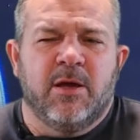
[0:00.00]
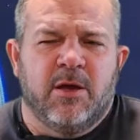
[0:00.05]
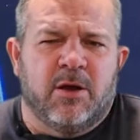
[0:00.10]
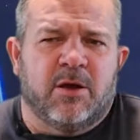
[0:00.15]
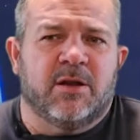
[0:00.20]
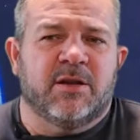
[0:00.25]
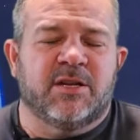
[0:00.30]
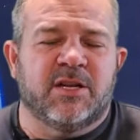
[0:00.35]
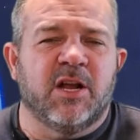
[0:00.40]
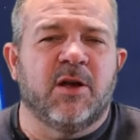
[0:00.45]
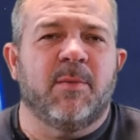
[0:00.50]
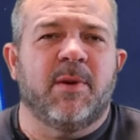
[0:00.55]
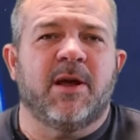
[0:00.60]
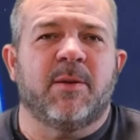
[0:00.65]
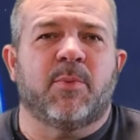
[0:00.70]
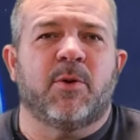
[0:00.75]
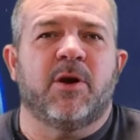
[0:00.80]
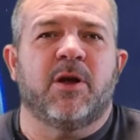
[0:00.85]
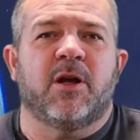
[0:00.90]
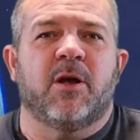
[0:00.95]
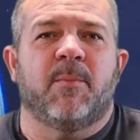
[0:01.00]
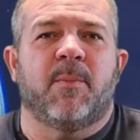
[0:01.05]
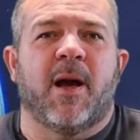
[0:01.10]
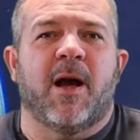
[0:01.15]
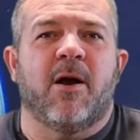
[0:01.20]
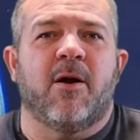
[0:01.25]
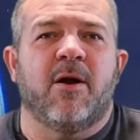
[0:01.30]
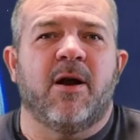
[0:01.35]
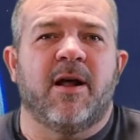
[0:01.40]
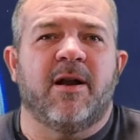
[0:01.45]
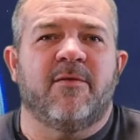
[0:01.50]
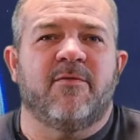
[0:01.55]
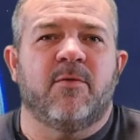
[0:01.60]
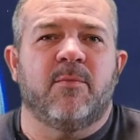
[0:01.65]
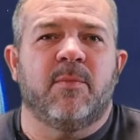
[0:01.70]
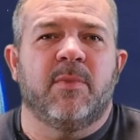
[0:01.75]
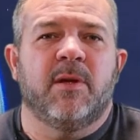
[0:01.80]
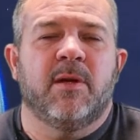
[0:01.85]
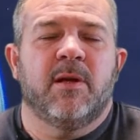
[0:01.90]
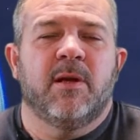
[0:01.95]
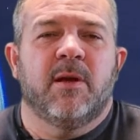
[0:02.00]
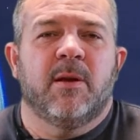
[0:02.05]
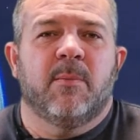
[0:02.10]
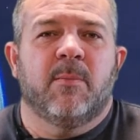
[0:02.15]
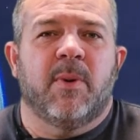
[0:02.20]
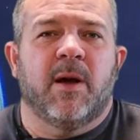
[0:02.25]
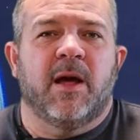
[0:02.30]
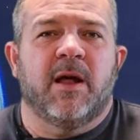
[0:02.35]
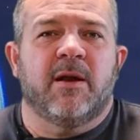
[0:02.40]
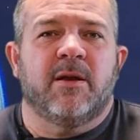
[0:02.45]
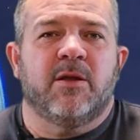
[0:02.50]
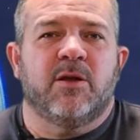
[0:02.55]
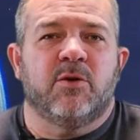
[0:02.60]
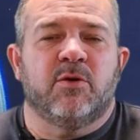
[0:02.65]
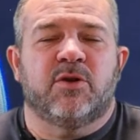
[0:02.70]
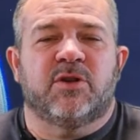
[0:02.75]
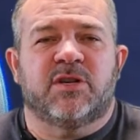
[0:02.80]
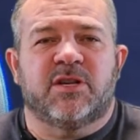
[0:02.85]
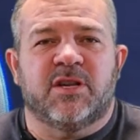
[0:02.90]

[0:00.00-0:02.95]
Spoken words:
You can still make pretty good power out of them, but you